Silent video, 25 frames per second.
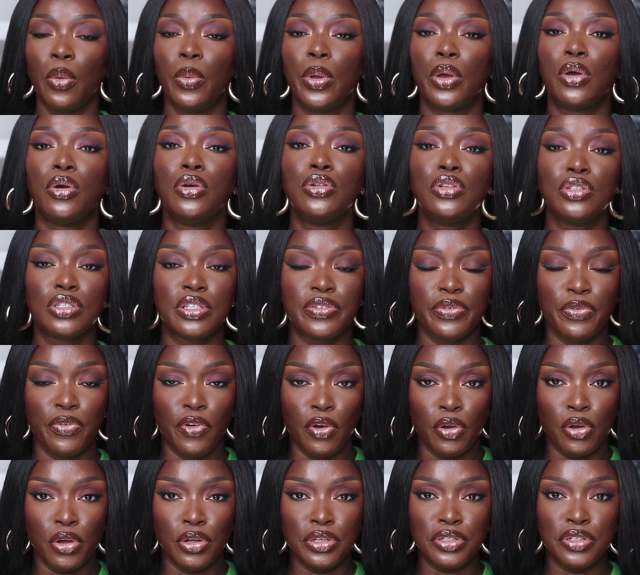We're going to
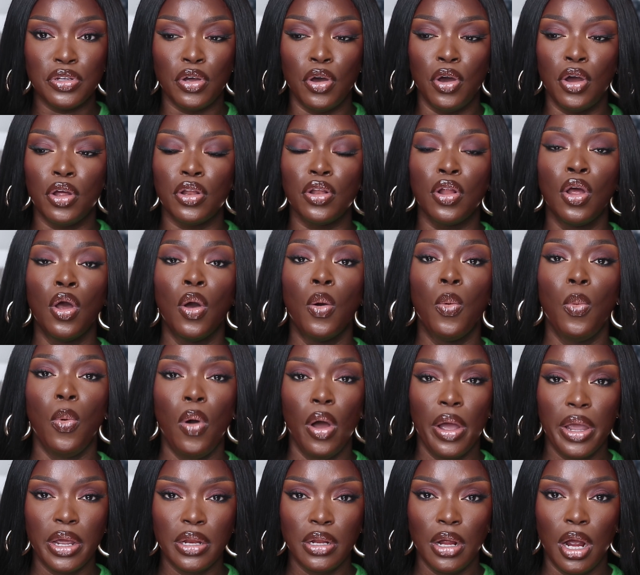focus on
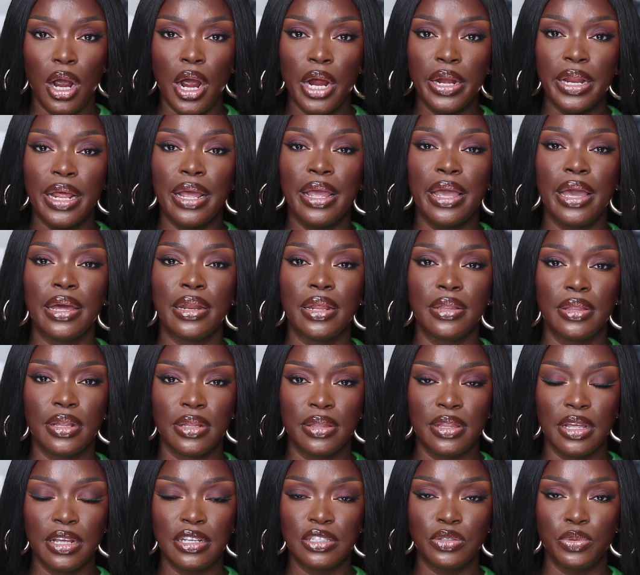working hard and getting
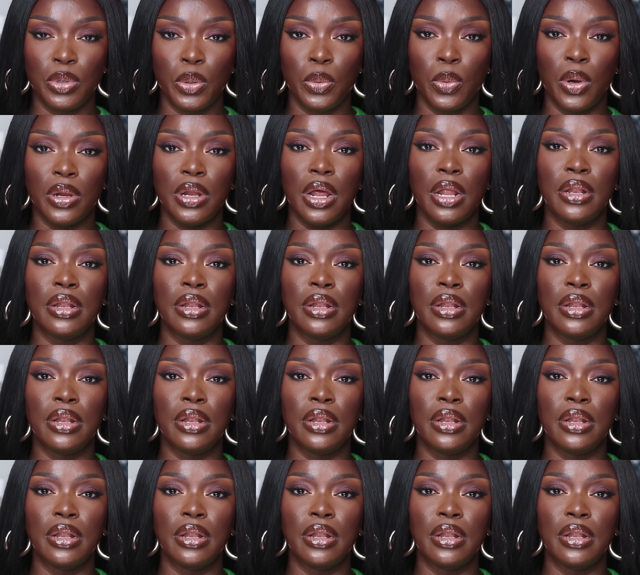the things we want